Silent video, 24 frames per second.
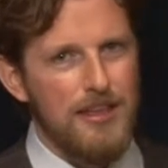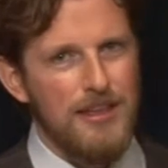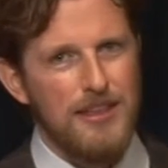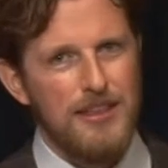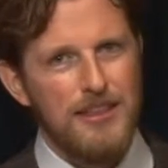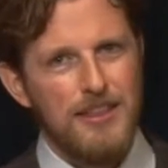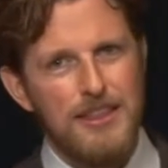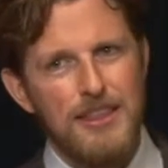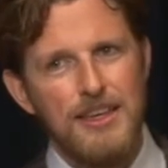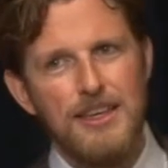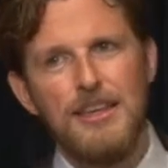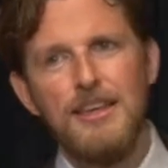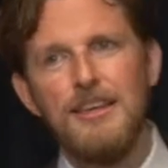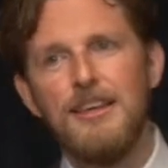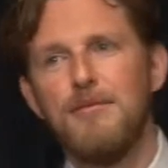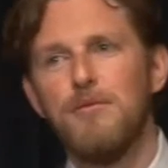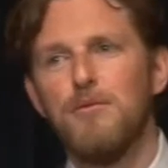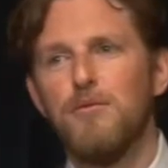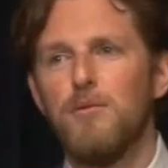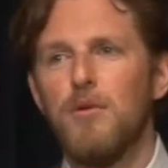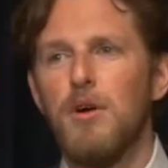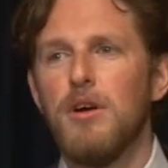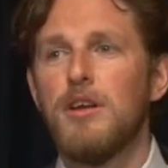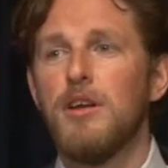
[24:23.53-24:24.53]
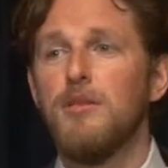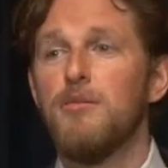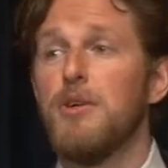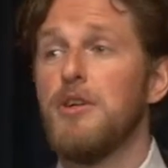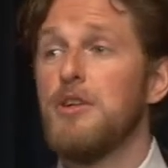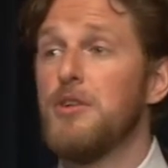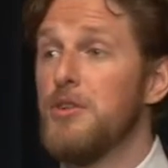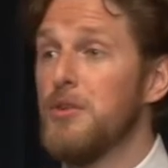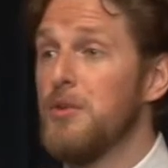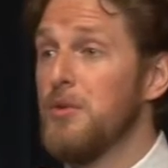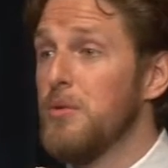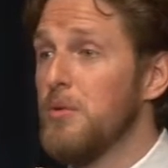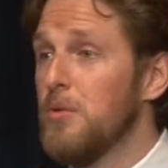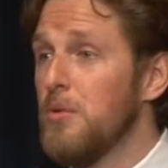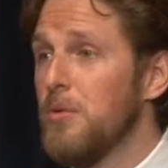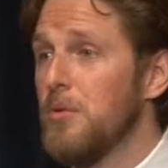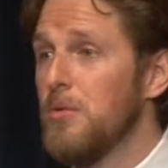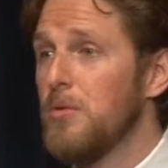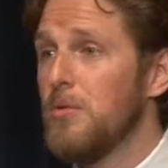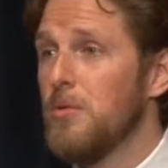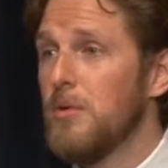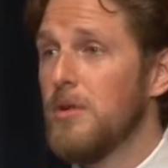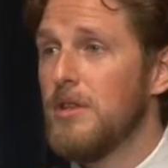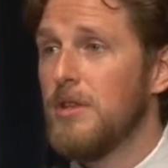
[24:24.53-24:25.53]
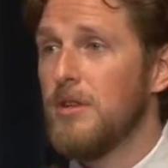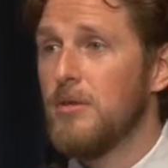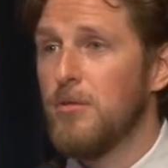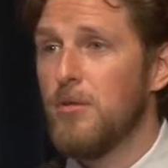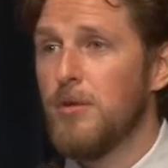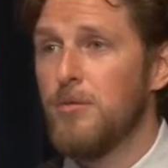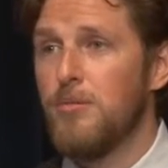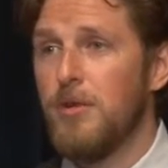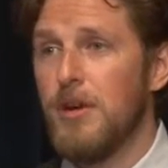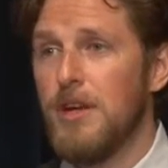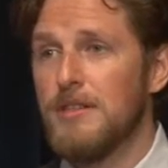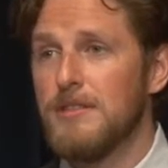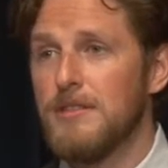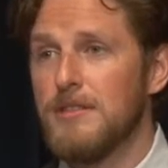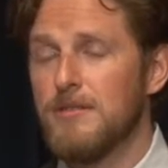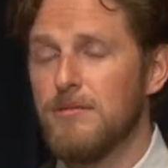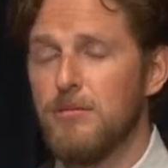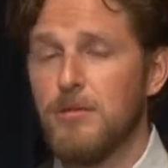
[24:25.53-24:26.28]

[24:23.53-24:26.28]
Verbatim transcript: in thinking, what can we do with the WordPress,